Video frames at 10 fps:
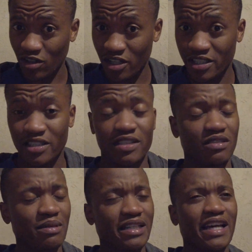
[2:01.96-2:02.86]

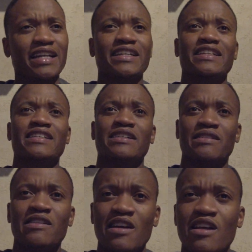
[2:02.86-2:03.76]
Consciousness Mechanics
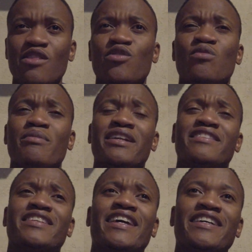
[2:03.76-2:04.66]
and through
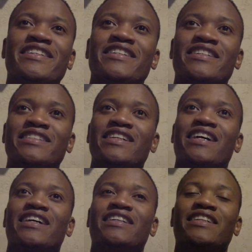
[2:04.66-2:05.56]
meditation
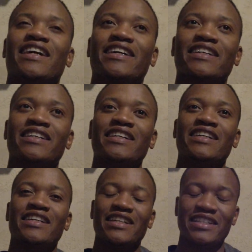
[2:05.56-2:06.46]
and like
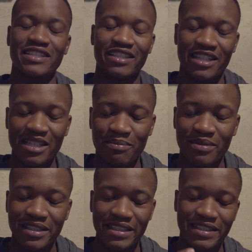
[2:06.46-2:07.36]

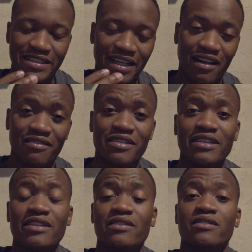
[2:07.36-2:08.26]
deeply
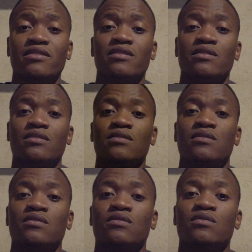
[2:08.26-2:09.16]
delving in
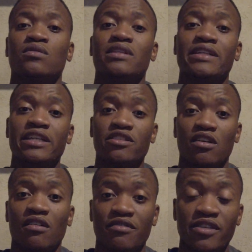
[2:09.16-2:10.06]
to the nature
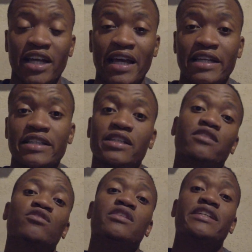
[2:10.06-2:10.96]
of reality
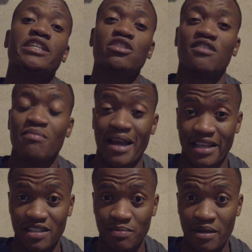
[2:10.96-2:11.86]
and to the nature of my
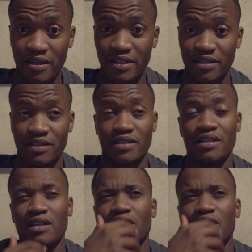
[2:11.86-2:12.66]
experience,